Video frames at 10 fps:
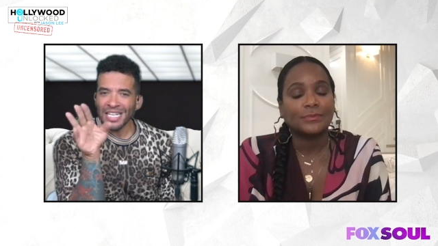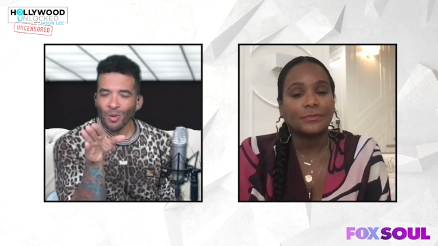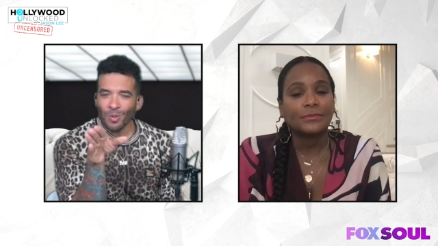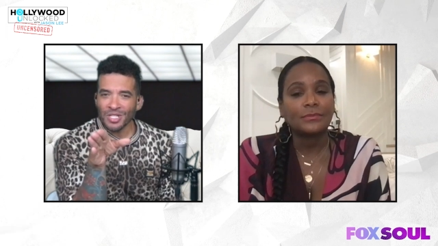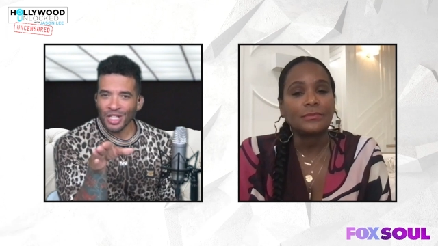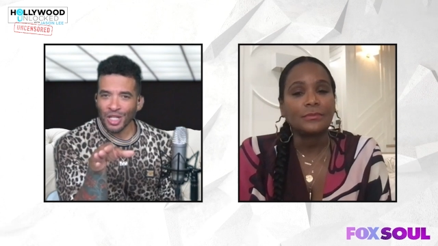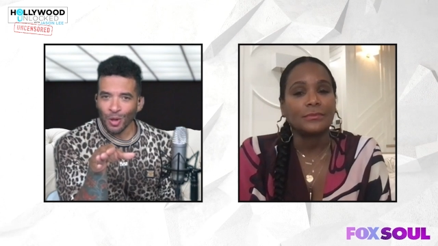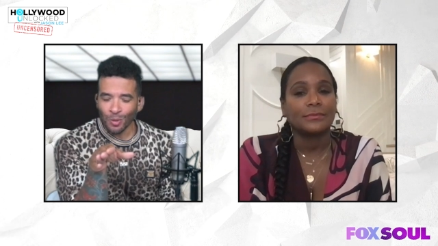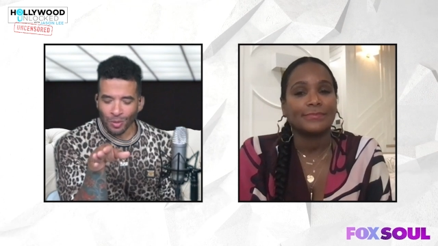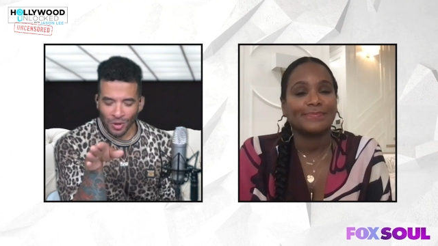Speaker 1: dinner was
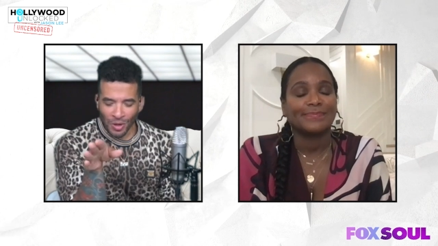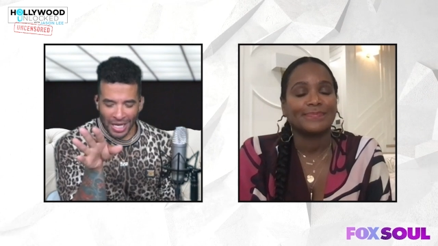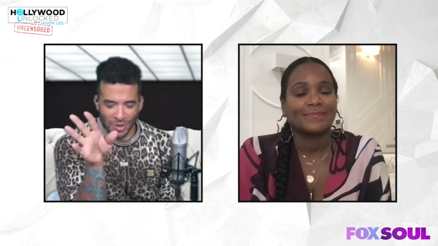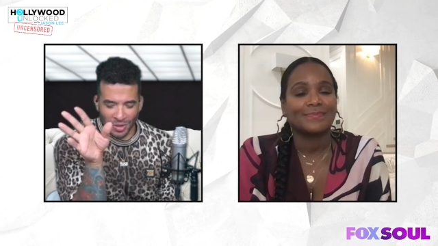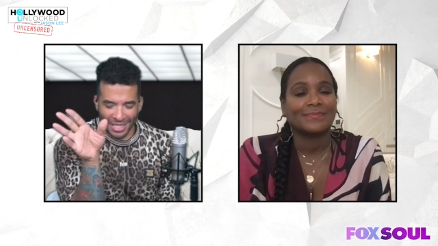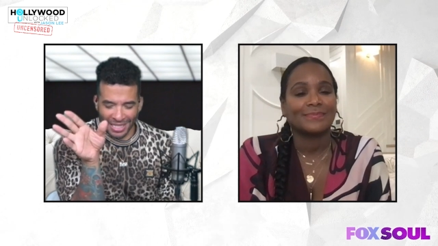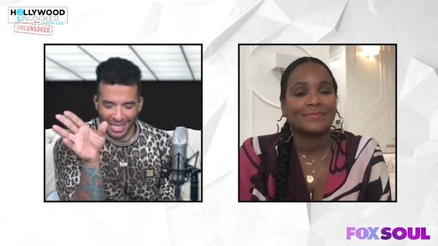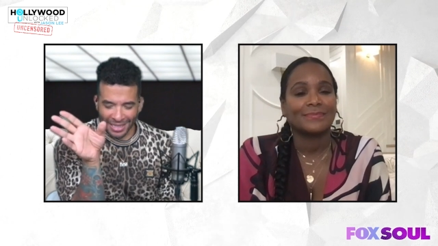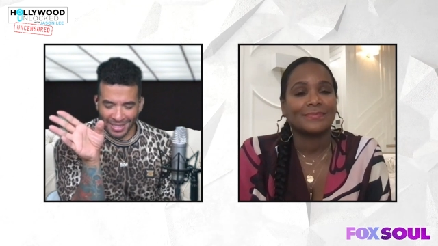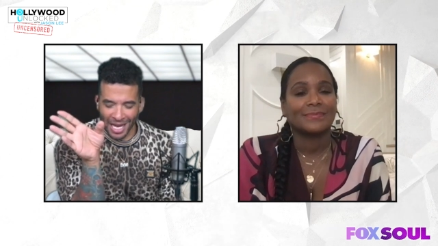cute. You guys are
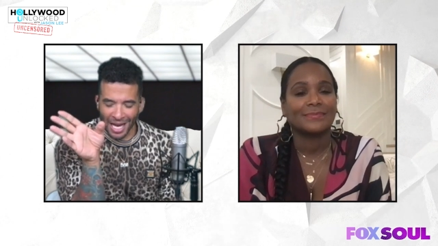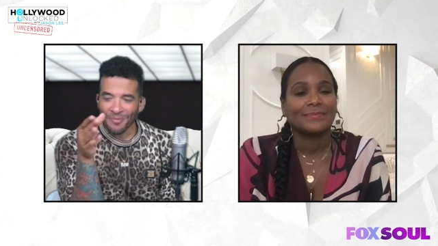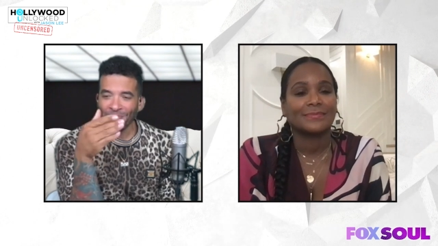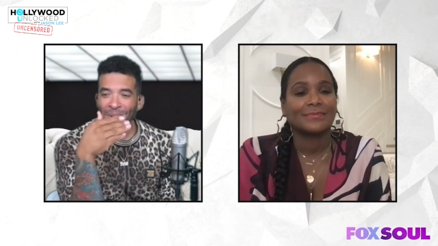sitting at the top.